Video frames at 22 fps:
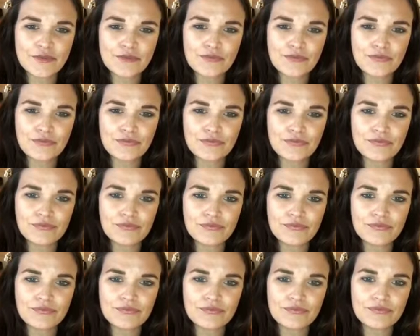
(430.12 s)

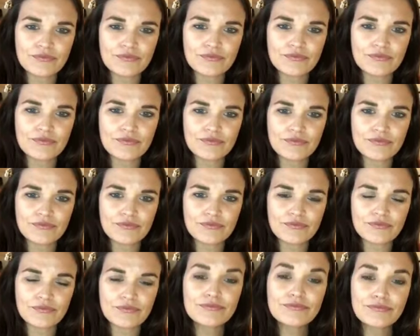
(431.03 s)

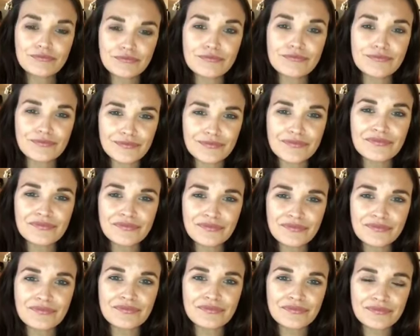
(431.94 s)

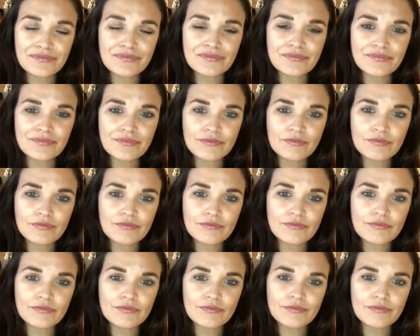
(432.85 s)

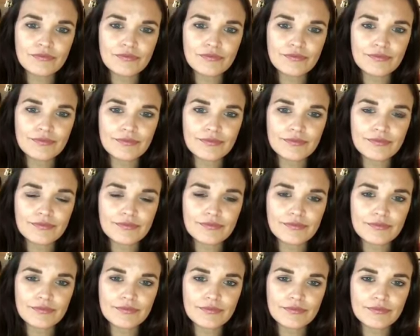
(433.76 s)

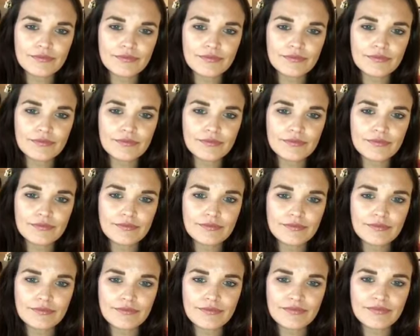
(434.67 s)

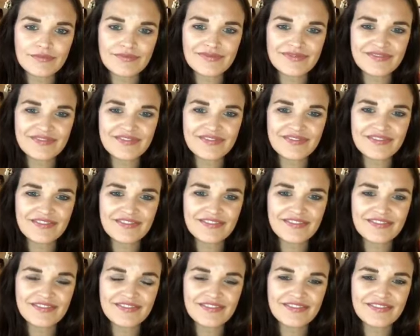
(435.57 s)

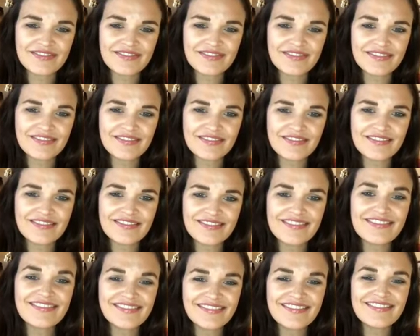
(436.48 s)

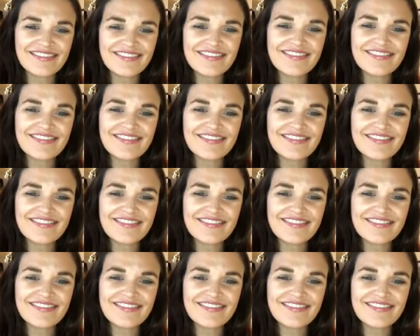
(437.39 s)
(not speaking)